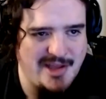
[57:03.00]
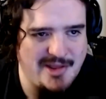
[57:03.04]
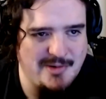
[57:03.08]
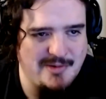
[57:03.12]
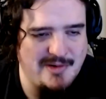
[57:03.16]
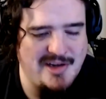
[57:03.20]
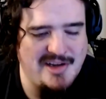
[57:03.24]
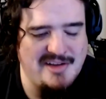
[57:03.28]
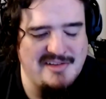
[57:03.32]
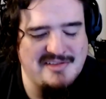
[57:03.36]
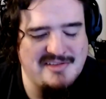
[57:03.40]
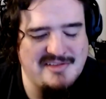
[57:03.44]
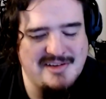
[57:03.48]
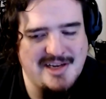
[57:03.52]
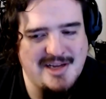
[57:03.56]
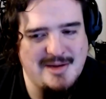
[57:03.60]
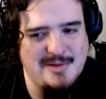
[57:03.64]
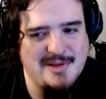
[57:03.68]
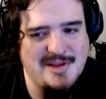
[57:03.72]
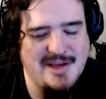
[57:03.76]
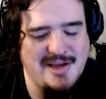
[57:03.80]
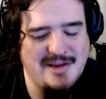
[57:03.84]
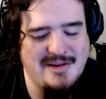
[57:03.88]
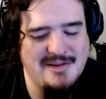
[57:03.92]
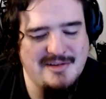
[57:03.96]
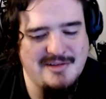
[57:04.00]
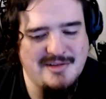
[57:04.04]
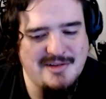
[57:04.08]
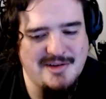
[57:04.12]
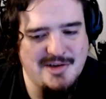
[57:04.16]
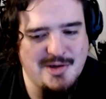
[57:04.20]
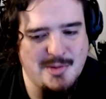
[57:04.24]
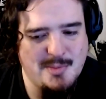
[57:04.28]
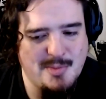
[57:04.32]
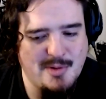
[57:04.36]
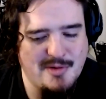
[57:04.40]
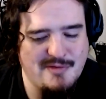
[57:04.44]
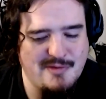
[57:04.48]
the way, is the name of the
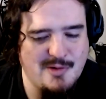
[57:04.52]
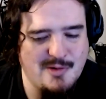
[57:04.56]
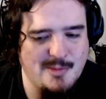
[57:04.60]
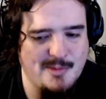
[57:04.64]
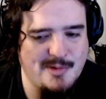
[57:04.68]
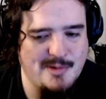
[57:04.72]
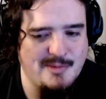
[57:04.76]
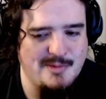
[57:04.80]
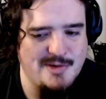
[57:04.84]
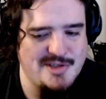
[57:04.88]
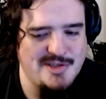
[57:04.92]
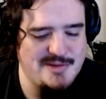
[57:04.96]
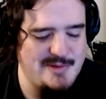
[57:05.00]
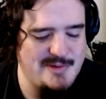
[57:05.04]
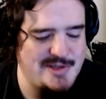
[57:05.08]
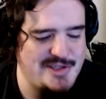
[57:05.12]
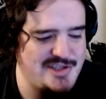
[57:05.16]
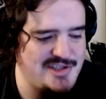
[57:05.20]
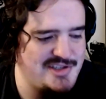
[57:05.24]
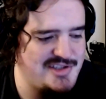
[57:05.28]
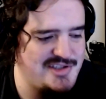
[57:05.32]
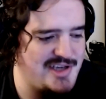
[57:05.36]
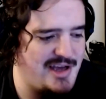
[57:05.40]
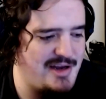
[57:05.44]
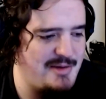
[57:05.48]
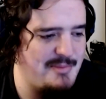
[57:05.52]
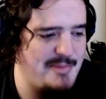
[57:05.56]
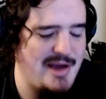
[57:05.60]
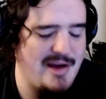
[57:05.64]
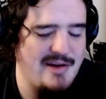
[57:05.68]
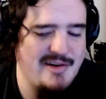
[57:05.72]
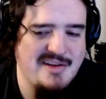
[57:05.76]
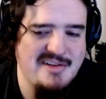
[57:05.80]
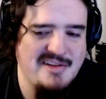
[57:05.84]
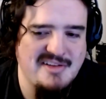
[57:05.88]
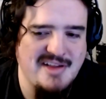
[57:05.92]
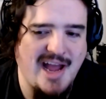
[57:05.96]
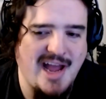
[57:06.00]
new performer. We should shout him
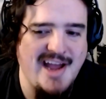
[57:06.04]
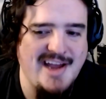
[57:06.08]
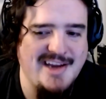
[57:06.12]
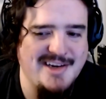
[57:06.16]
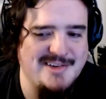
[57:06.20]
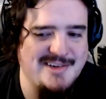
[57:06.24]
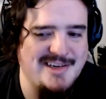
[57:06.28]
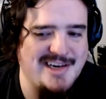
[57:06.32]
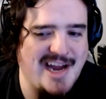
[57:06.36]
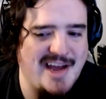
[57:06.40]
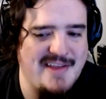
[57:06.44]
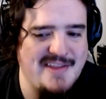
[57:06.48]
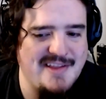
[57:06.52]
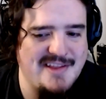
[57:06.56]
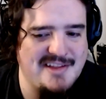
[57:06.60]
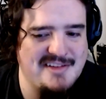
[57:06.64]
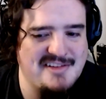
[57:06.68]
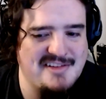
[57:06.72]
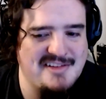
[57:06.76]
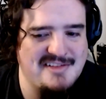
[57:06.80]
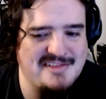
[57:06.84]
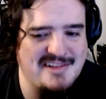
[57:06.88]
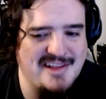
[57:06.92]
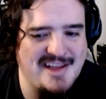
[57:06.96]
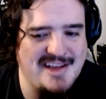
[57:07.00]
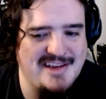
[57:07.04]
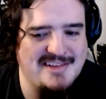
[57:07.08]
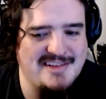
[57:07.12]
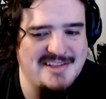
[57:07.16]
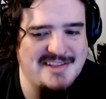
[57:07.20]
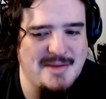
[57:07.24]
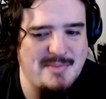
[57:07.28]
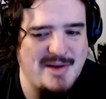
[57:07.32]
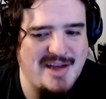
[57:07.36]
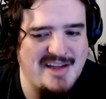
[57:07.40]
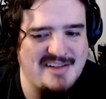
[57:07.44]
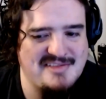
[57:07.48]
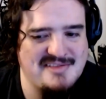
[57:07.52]
out because I agree. I think this is like
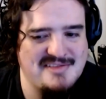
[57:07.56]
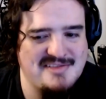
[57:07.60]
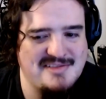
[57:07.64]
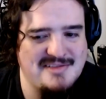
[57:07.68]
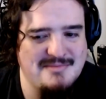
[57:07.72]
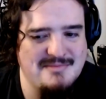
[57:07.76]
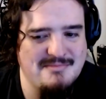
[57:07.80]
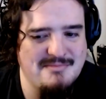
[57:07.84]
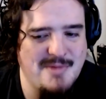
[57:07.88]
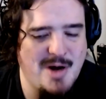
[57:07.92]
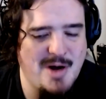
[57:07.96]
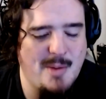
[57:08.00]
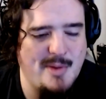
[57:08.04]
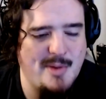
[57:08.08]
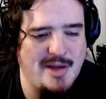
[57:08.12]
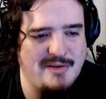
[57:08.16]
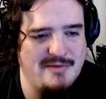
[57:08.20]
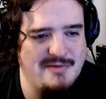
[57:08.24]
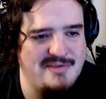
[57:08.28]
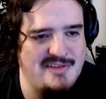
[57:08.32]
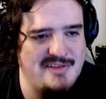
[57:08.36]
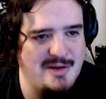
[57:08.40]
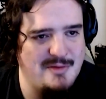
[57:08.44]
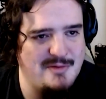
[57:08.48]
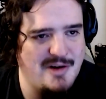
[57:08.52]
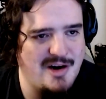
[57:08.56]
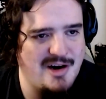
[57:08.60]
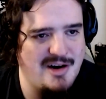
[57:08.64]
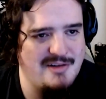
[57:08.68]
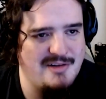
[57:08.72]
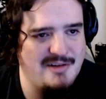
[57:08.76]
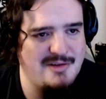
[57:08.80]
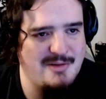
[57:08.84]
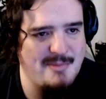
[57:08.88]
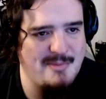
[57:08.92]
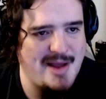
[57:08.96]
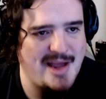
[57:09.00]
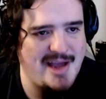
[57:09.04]
the best moment so far
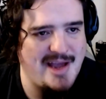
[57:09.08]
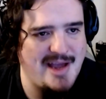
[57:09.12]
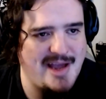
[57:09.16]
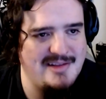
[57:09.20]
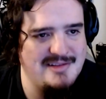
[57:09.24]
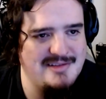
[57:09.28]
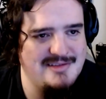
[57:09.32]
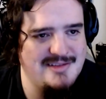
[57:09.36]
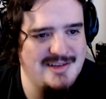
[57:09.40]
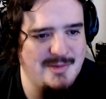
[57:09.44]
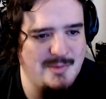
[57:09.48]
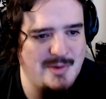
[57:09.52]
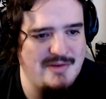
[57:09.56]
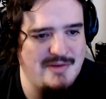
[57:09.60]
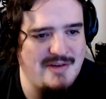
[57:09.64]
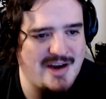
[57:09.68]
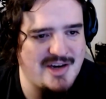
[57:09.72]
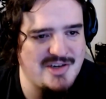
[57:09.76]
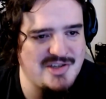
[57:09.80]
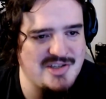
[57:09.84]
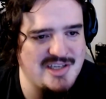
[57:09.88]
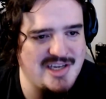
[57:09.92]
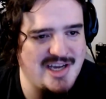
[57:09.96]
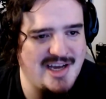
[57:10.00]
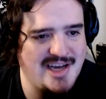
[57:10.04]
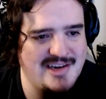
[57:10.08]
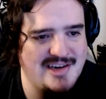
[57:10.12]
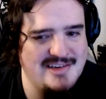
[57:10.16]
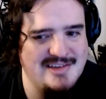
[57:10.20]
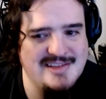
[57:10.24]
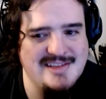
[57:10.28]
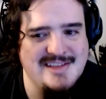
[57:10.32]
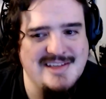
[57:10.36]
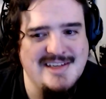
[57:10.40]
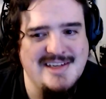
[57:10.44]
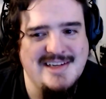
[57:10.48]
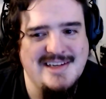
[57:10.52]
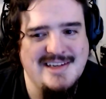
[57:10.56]
for Matt that we've actually
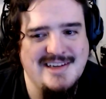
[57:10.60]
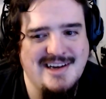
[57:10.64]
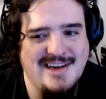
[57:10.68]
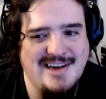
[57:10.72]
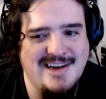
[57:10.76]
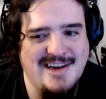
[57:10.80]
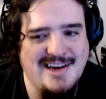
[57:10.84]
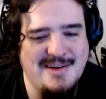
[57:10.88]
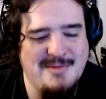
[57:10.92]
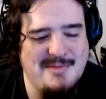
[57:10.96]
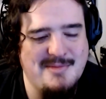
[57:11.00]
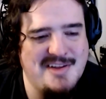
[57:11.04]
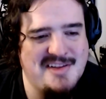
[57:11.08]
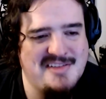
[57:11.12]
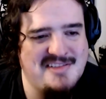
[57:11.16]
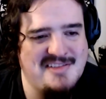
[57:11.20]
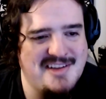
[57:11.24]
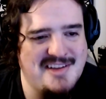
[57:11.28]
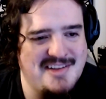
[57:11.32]
gotten. It's